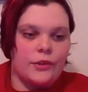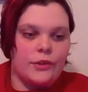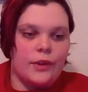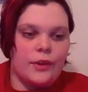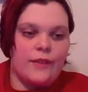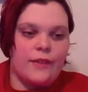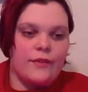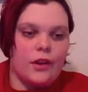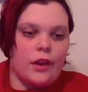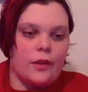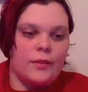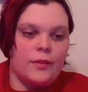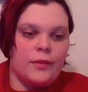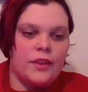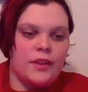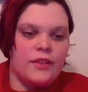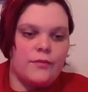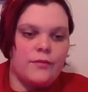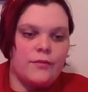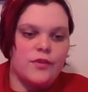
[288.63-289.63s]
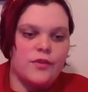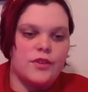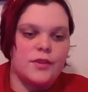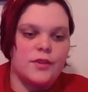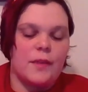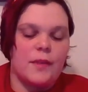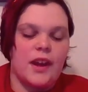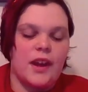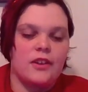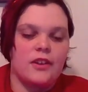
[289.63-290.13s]
unbelievable
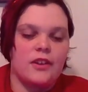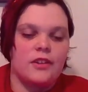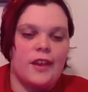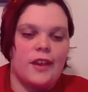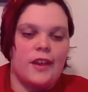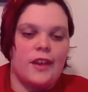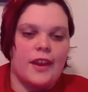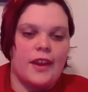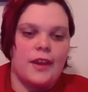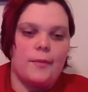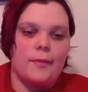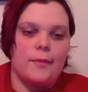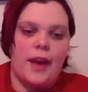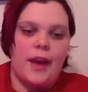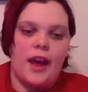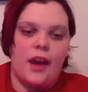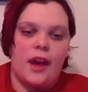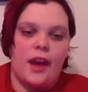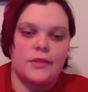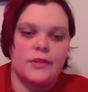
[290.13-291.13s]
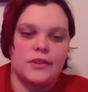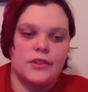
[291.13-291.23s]
spider-like powers.